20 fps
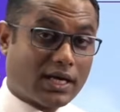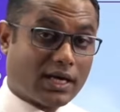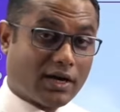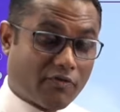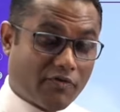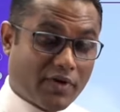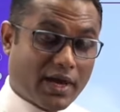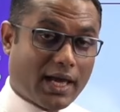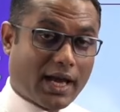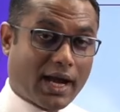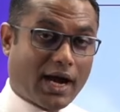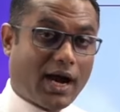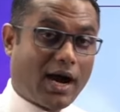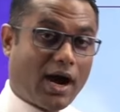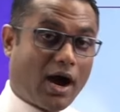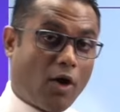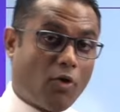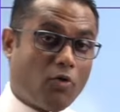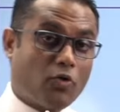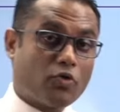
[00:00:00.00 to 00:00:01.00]
aware
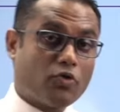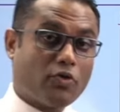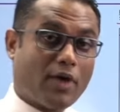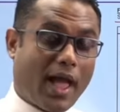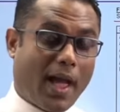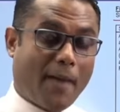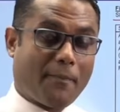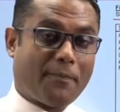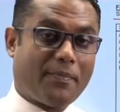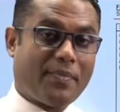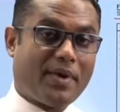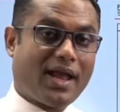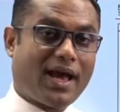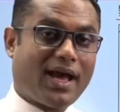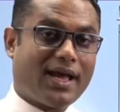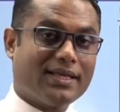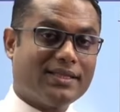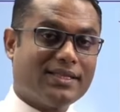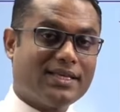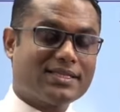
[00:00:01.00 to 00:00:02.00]
how to
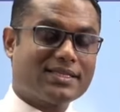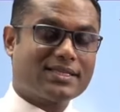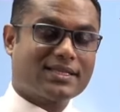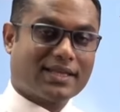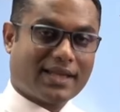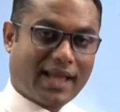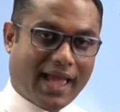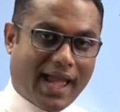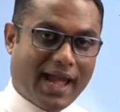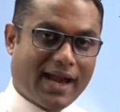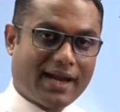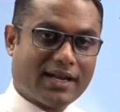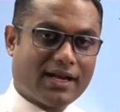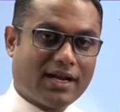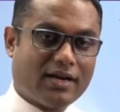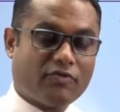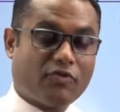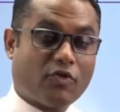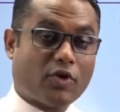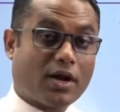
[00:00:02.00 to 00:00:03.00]
apply this
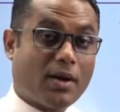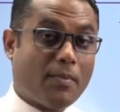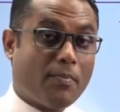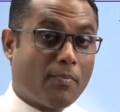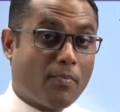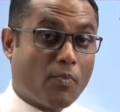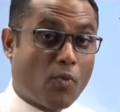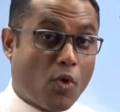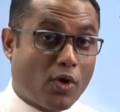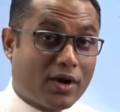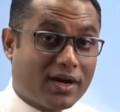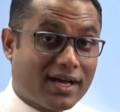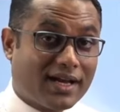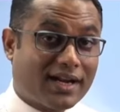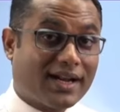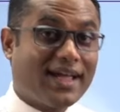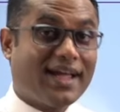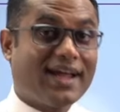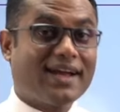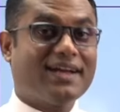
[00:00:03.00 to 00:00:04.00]
standard for a
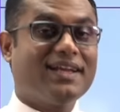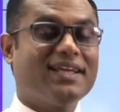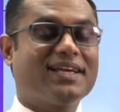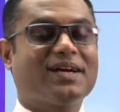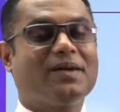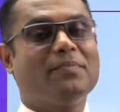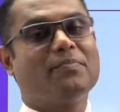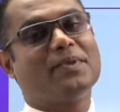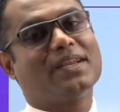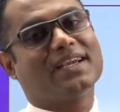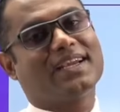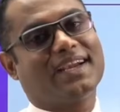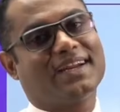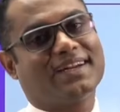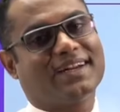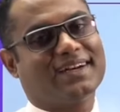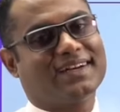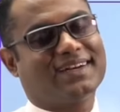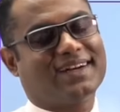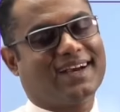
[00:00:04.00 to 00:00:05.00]
moderately
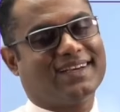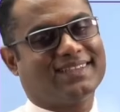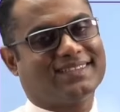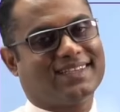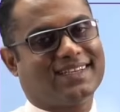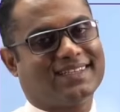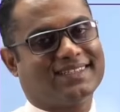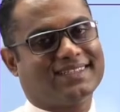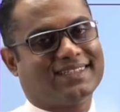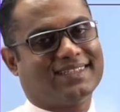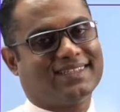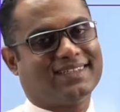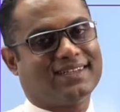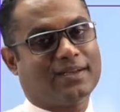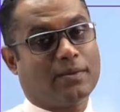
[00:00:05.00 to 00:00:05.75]
complicated transaction.